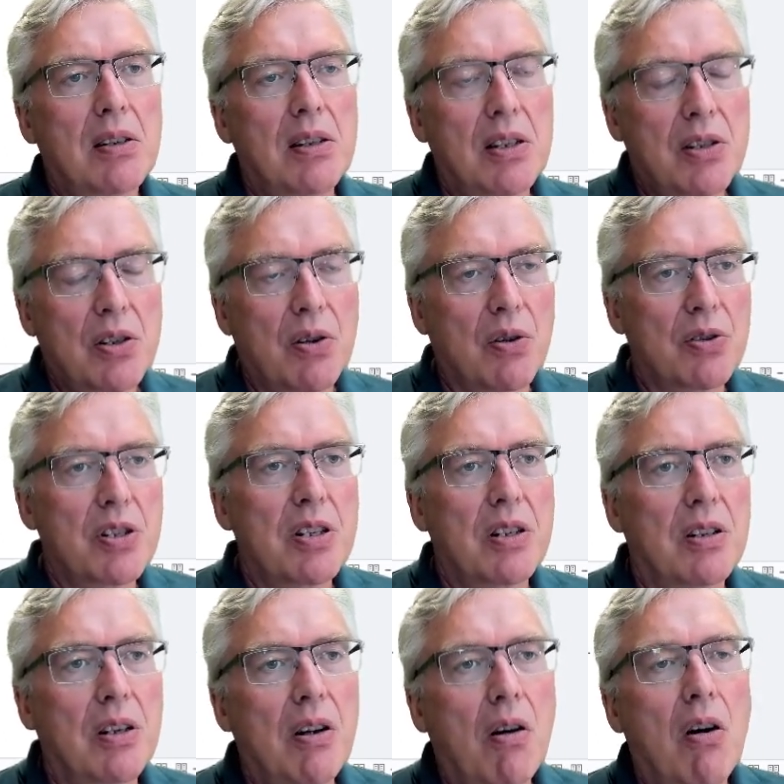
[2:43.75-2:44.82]
it's
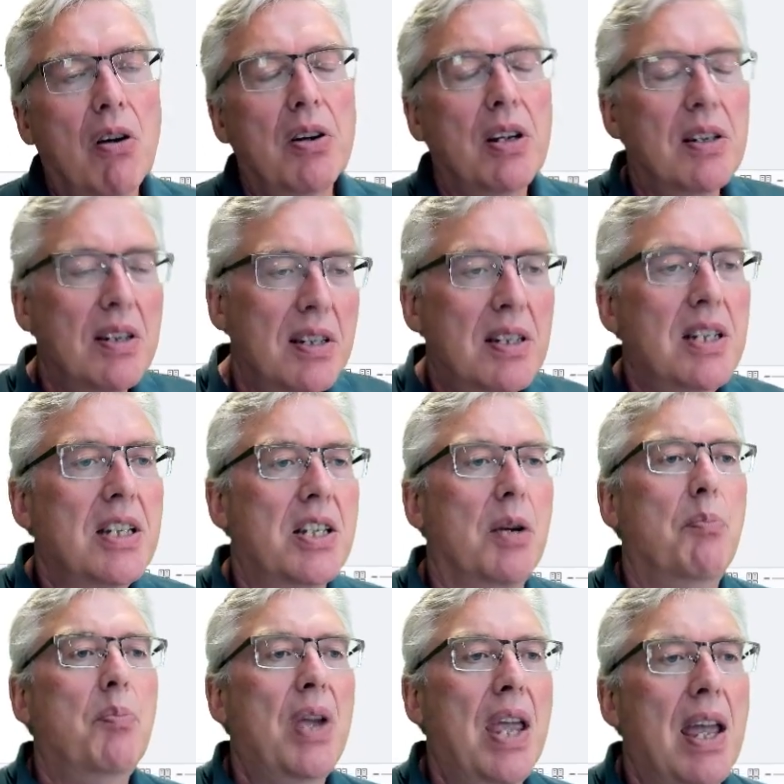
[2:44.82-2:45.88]
constantly on, and it
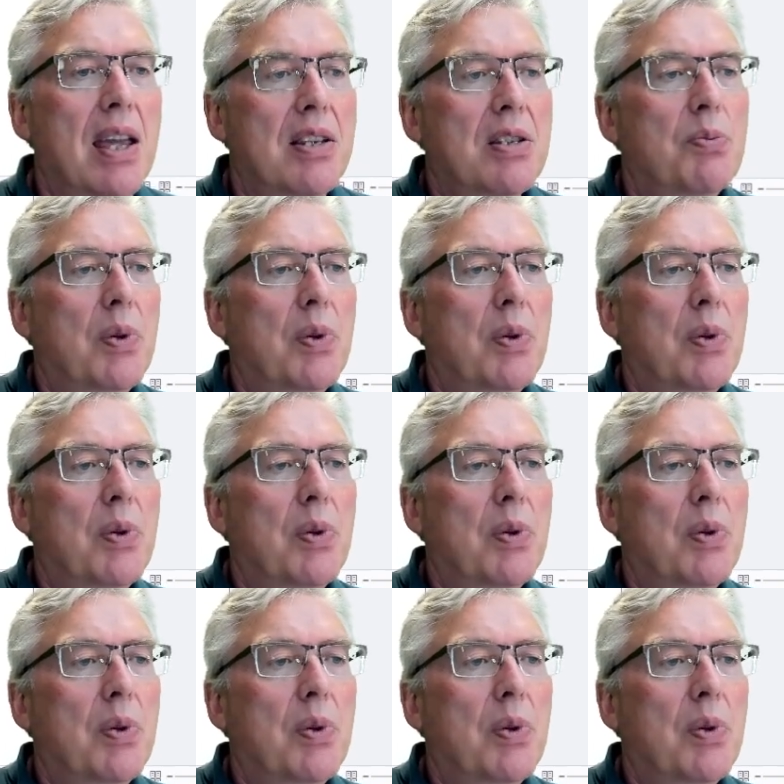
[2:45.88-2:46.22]
disappears